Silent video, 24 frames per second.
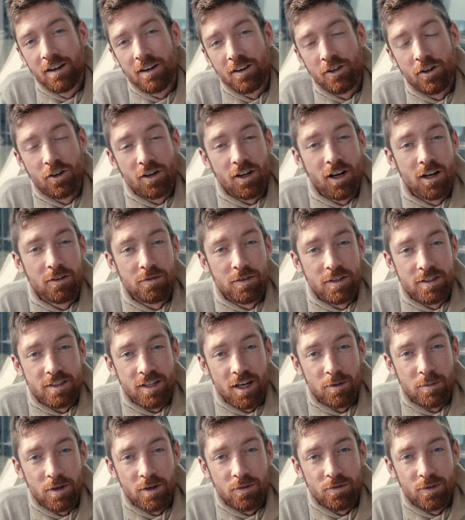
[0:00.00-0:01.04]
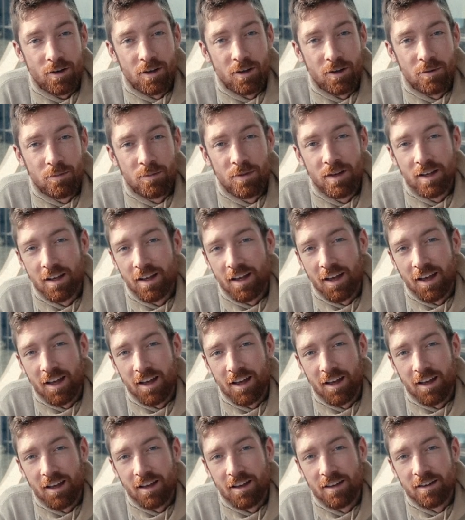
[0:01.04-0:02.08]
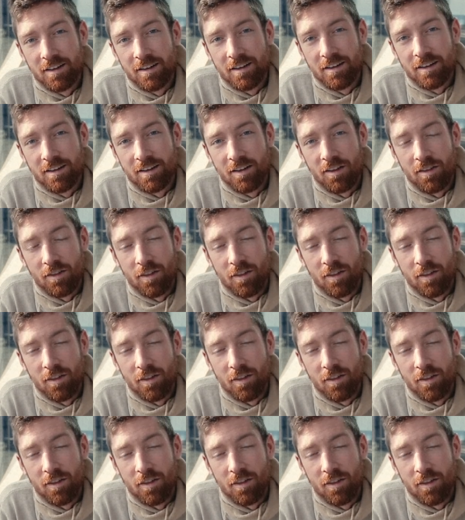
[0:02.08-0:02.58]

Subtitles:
your coffee's coming from and